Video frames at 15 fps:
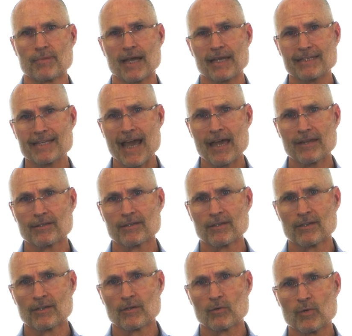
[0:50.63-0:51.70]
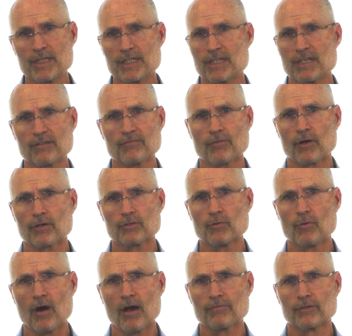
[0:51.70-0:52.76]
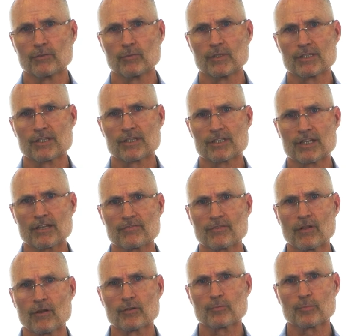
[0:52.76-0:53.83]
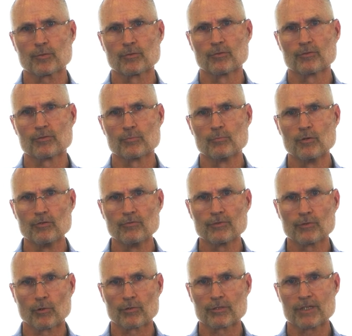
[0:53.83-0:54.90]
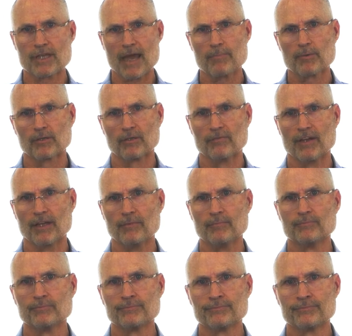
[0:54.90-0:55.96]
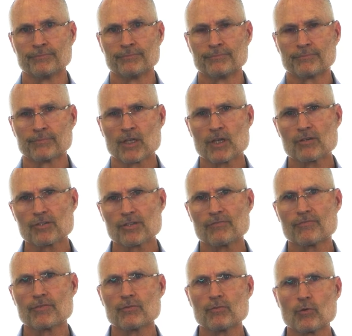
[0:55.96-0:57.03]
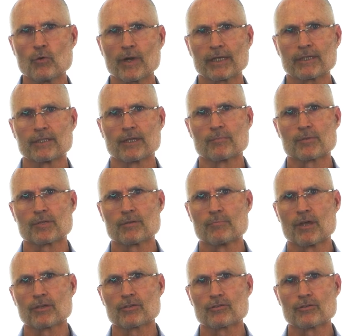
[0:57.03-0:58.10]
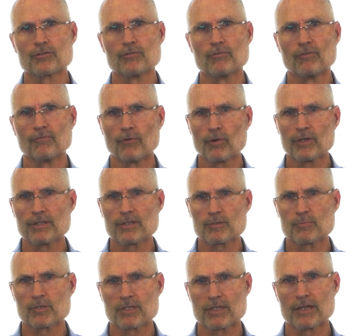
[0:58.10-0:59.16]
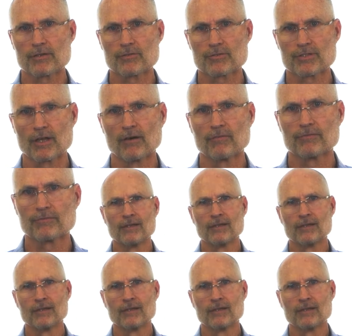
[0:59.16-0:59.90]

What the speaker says: And yet, we see it far too often when successful entrepreneurs move towards a capital event. Here's a few quick tips to make sure you avoid this mistake yourself.